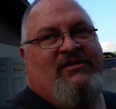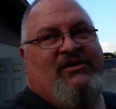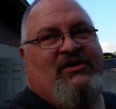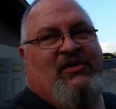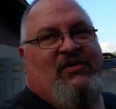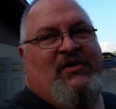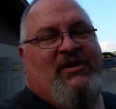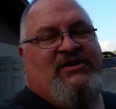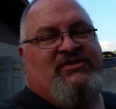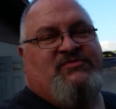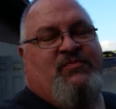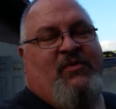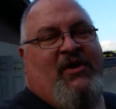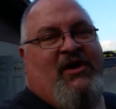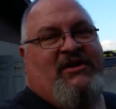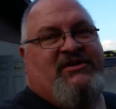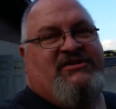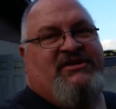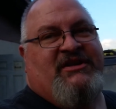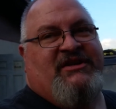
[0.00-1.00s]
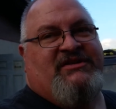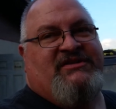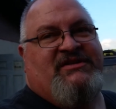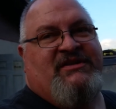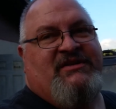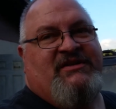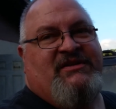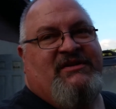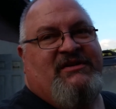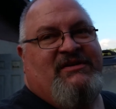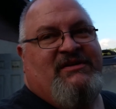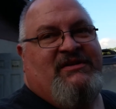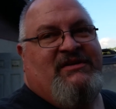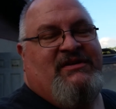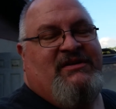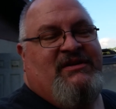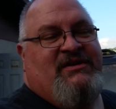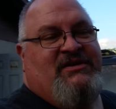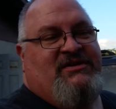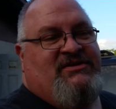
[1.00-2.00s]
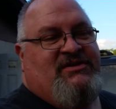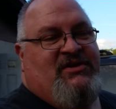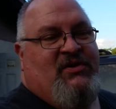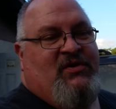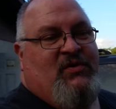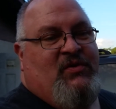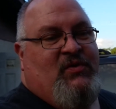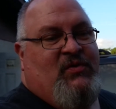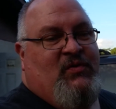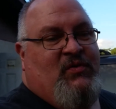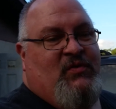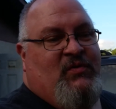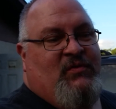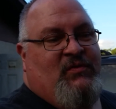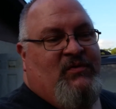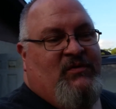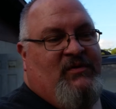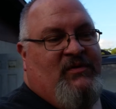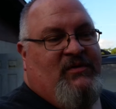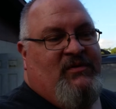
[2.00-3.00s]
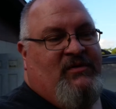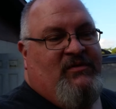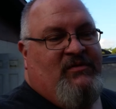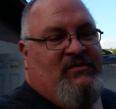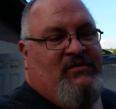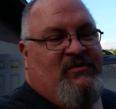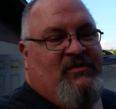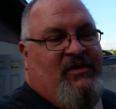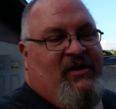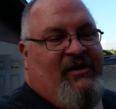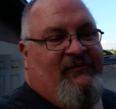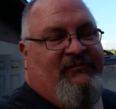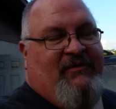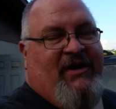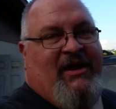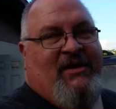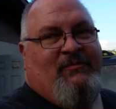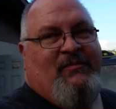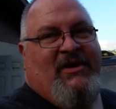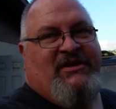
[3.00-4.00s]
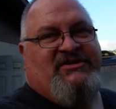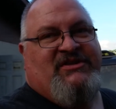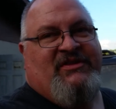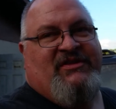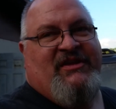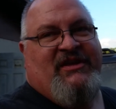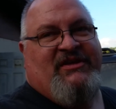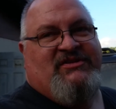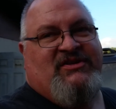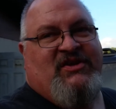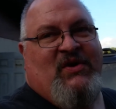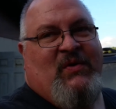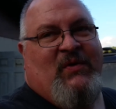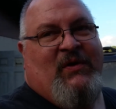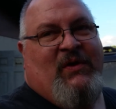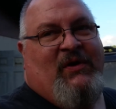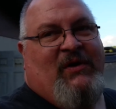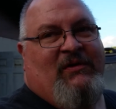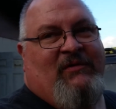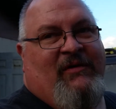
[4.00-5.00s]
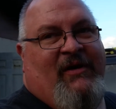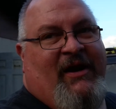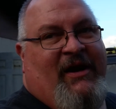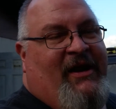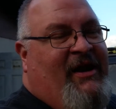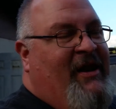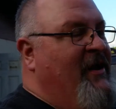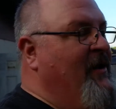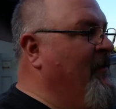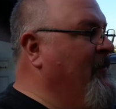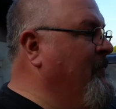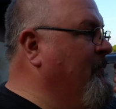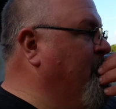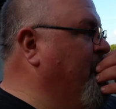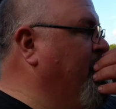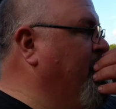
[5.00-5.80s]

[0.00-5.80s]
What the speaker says: doing these projects. So I've got a bunch of things going on right now.